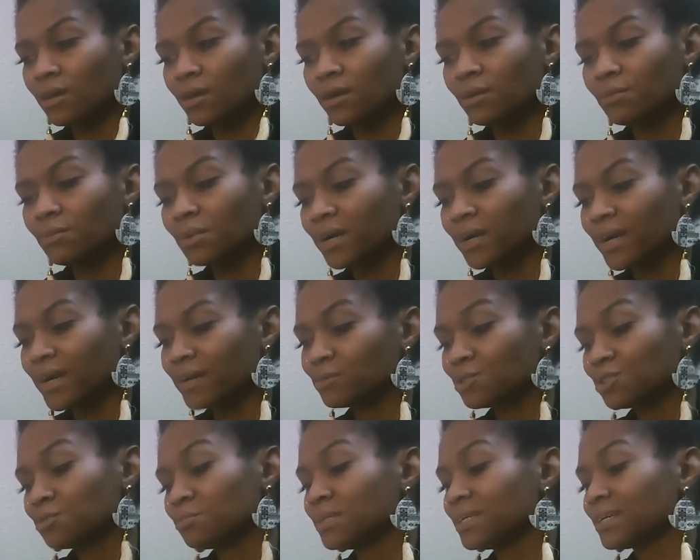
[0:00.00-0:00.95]
and
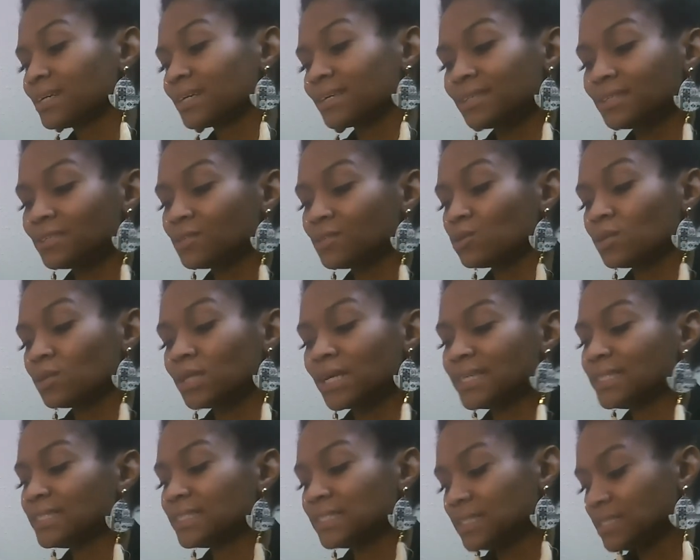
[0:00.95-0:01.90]
perhaps you're being a little
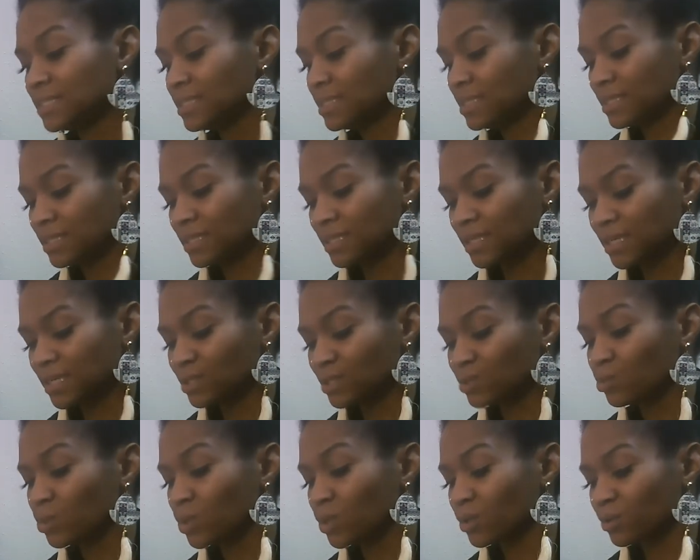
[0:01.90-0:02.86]
lazy as
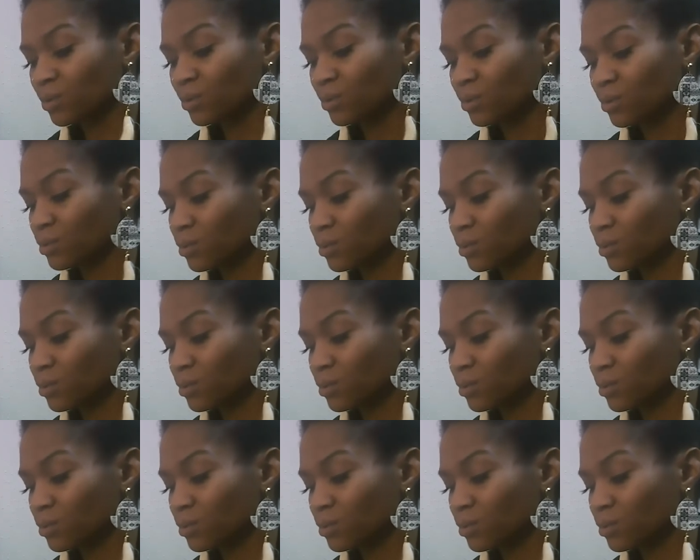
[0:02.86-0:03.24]
well